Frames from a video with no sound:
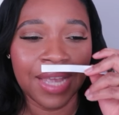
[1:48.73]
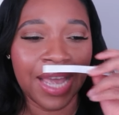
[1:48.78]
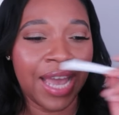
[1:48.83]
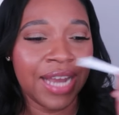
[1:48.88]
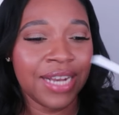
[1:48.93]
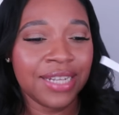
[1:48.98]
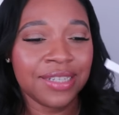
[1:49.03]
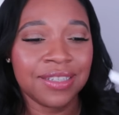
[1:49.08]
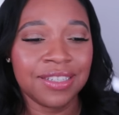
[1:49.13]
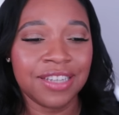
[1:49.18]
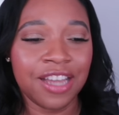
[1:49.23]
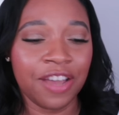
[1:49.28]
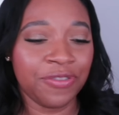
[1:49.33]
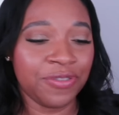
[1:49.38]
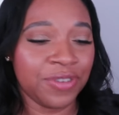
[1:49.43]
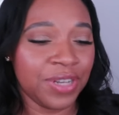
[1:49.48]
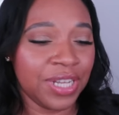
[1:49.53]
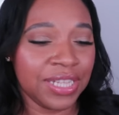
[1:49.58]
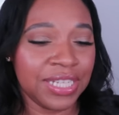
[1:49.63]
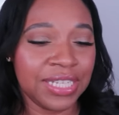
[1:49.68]
And it's
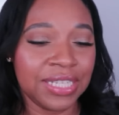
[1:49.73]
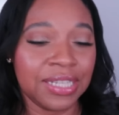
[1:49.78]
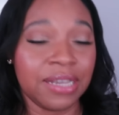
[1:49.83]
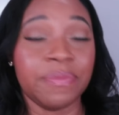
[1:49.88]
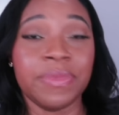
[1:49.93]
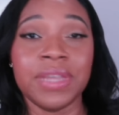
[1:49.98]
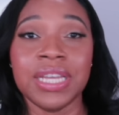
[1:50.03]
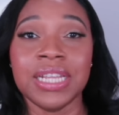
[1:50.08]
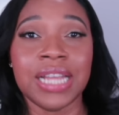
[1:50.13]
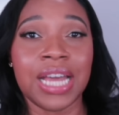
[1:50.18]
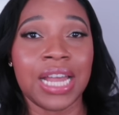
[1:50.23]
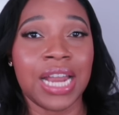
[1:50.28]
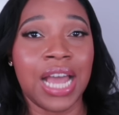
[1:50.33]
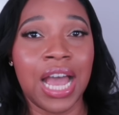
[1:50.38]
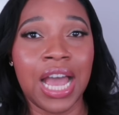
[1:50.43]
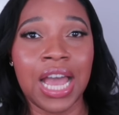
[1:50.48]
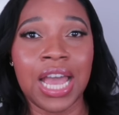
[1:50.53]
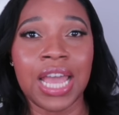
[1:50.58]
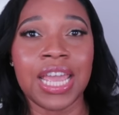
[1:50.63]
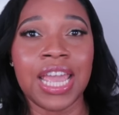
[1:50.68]
definitely something that
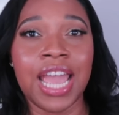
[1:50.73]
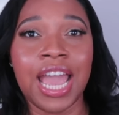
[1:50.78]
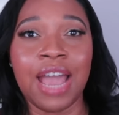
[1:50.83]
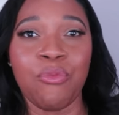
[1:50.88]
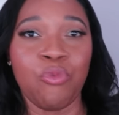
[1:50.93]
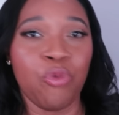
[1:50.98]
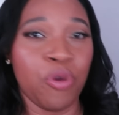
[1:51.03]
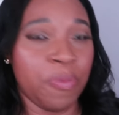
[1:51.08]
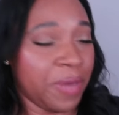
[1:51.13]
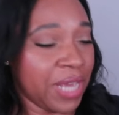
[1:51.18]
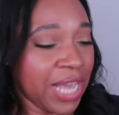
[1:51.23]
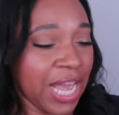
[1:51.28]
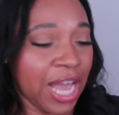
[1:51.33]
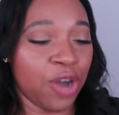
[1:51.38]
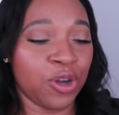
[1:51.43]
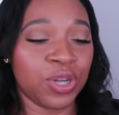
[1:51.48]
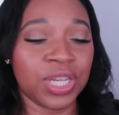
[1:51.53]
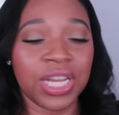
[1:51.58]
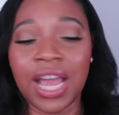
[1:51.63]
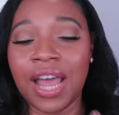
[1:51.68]
I am whipping
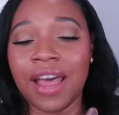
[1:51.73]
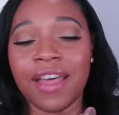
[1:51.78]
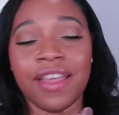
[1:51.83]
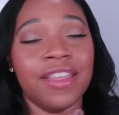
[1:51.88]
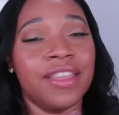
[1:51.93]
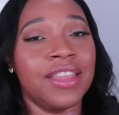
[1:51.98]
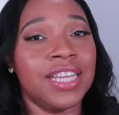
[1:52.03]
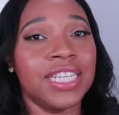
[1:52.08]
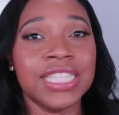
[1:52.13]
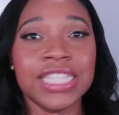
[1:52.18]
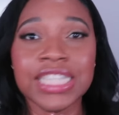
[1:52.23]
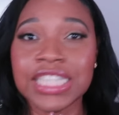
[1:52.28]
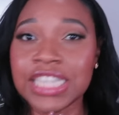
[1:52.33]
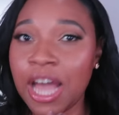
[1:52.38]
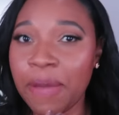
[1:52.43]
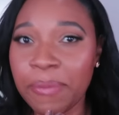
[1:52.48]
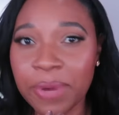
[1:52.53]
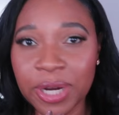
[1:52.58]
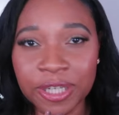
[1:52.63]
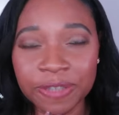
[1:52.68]
out this
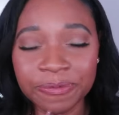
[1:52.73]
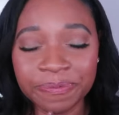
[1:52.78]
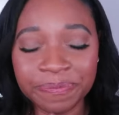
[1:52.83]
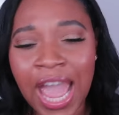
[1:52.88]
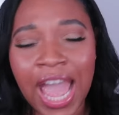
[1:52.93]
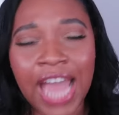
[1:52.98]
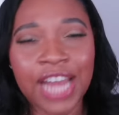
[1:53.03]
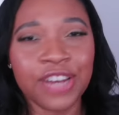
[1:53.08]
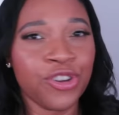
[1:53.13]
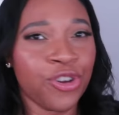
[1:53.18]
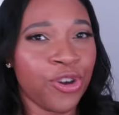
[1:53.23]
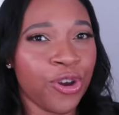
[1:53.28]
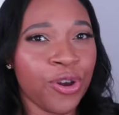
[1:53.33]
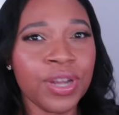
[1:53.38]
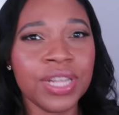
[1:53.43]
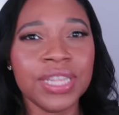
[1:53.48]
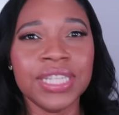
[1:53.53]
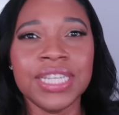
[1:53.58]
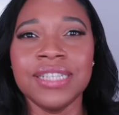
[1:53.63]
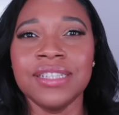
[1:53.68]
summer. And
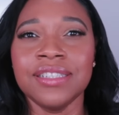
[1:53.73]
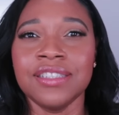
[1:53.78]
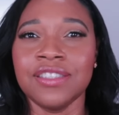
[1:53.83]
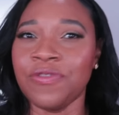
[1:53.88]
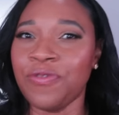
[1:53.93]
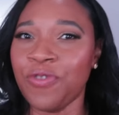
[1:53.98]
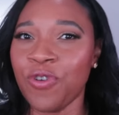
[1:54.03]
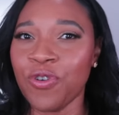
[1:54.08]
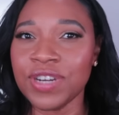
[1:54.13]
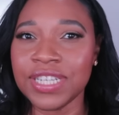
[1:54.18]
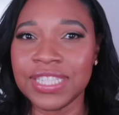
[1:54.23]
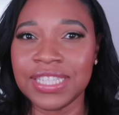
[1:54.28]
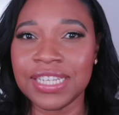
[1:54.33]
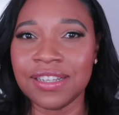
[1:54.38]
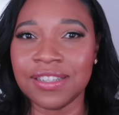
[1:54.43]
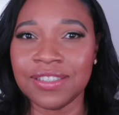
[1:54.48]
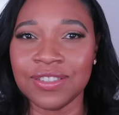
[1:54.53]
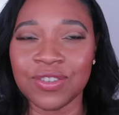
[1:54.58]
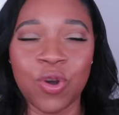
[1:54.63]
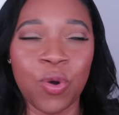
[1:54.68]
currently the Sephora
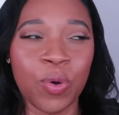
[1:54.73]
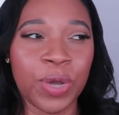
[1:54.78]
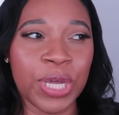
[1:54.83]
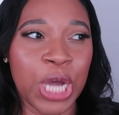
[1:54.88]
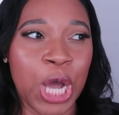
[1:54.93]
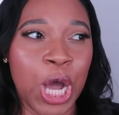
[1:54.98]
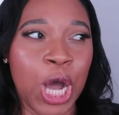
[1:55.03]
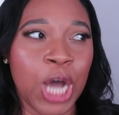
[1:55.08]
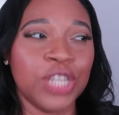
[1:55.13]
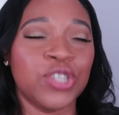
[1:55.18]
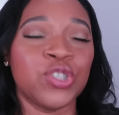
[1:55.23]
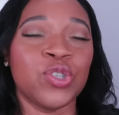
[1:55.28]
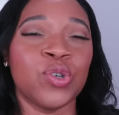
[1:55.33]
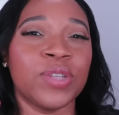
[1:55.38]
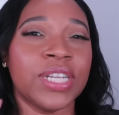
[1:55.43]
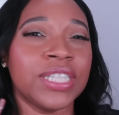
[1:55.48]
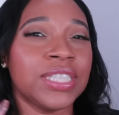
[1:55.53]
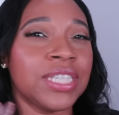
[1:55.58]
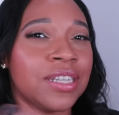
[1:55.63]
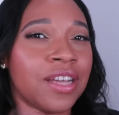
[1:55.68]
sale is going on, so
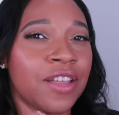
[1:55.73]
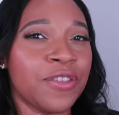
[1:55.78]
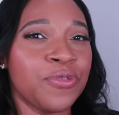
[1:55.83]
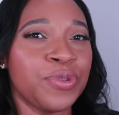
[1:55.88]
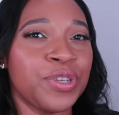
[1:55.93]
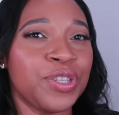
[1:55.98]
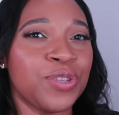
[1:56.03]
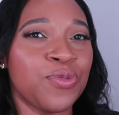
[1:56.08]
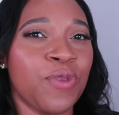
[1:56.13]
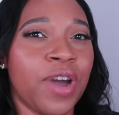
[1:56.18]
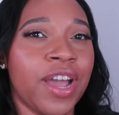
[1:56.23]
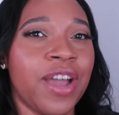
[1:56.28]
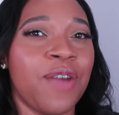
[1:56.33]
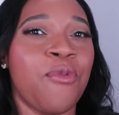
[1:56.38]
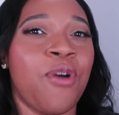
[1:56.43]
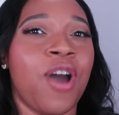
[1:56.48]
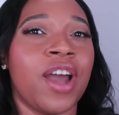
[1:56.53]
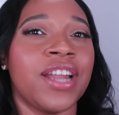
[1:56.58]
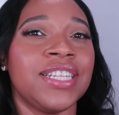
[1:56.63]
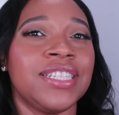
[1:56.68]
that's another reason why I
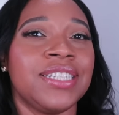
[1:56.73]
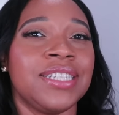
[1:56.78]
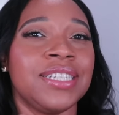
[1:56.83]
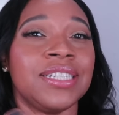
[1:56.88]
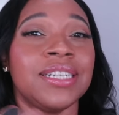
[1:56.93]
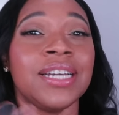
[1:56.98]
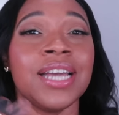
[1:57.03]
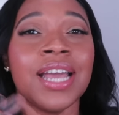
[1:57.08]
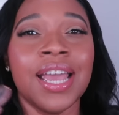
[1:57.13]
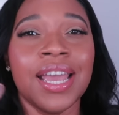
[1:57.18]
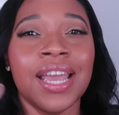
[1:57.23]
wanted to